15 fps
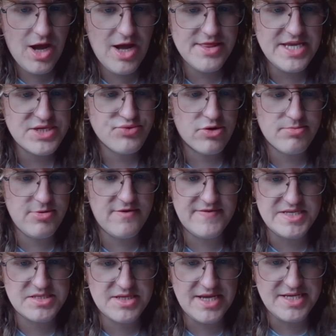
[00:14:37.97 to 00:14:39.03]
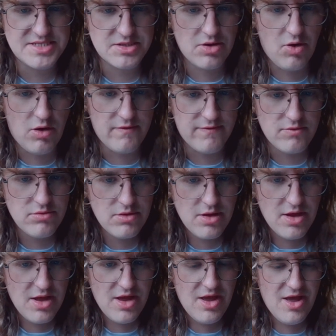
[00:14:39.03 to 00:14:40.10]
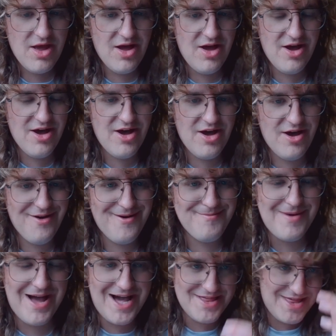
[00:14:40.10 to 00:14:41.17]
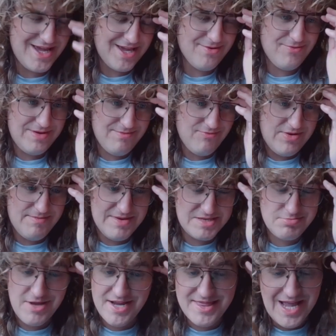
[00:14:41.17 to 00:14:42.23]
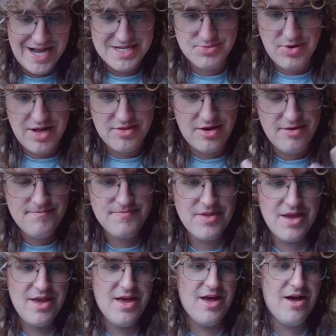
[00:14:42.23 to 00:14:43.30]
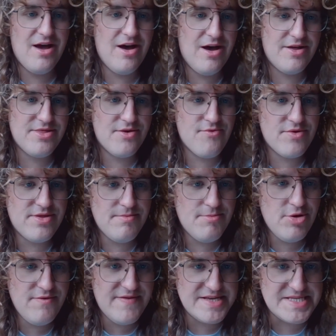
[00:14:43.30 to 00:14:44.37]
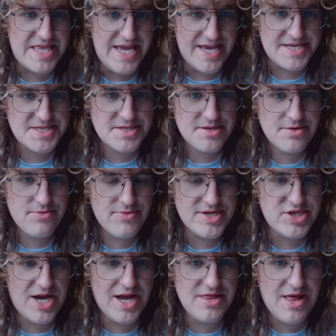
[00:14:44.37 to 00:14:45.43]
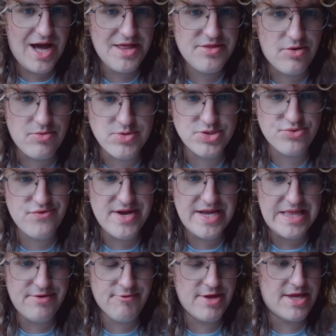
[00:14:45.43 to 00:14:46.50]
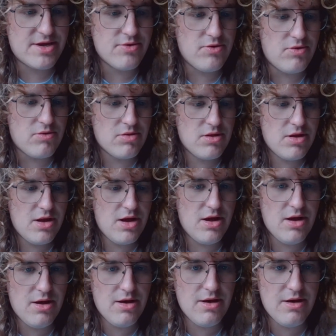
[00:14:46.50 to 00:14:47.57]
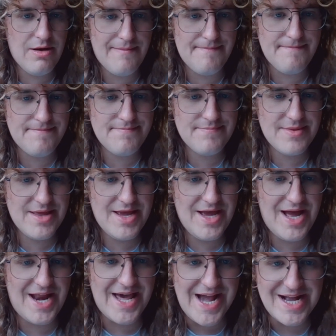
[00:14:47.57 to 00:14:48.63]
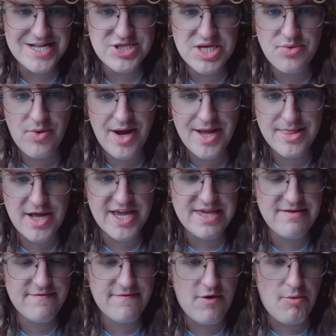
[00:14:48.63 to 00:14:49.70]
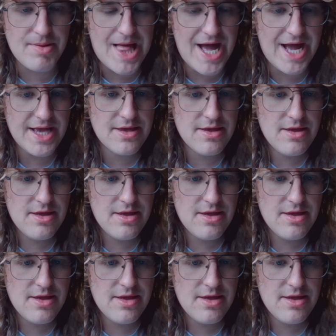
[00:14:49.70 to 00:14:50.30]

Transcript: This rook move is awful. I think we misplayed that as well, though. The move is this, which I thought was really, really cool. And I actually quite like it for black.